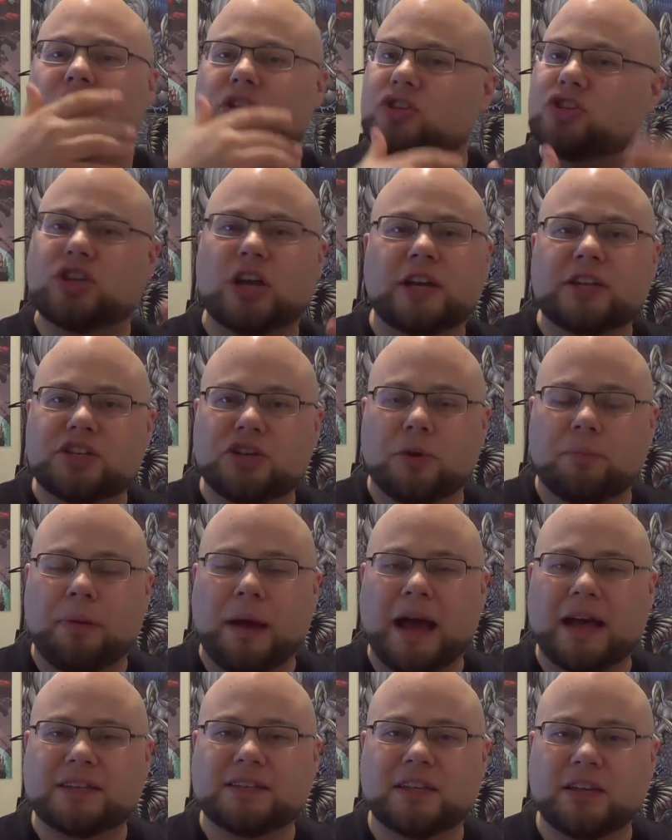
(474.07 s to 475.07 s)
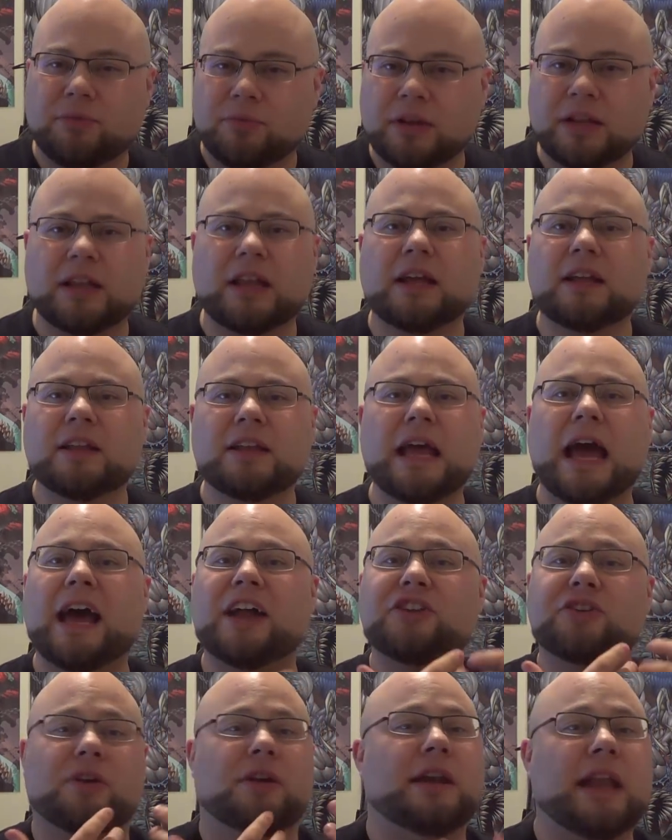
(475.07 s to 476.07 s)
change the opacity really lightly,
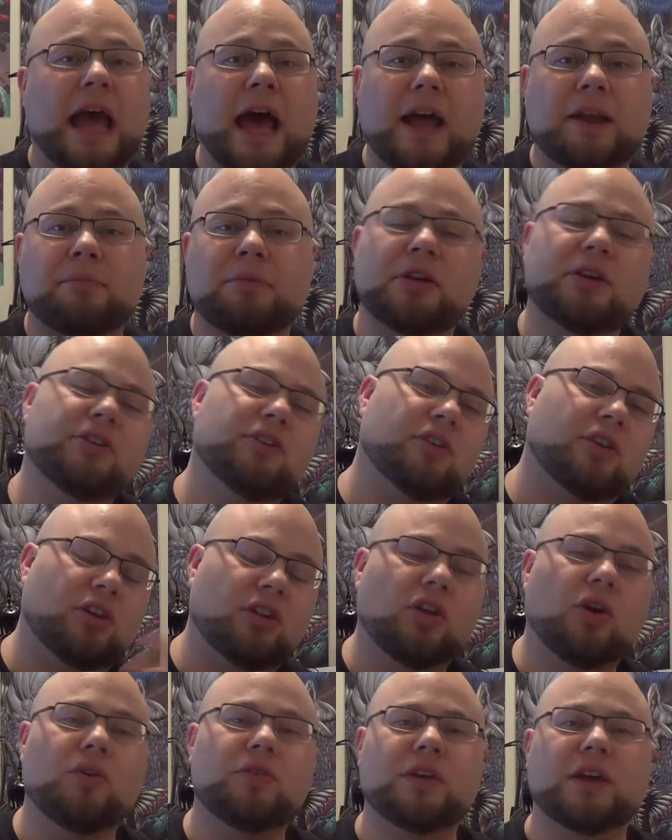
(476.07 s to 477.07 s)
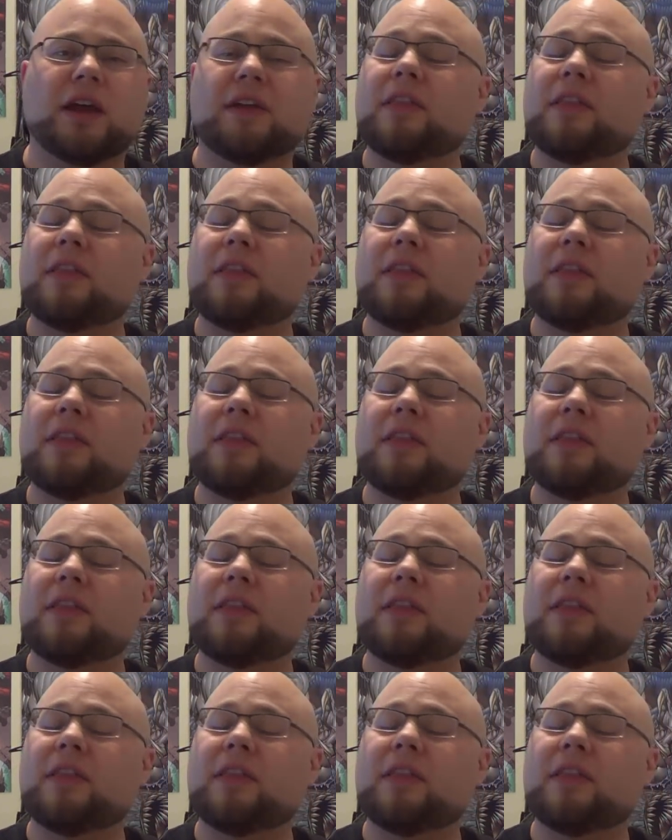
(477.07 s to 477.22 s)
add your anatomy and your clothing,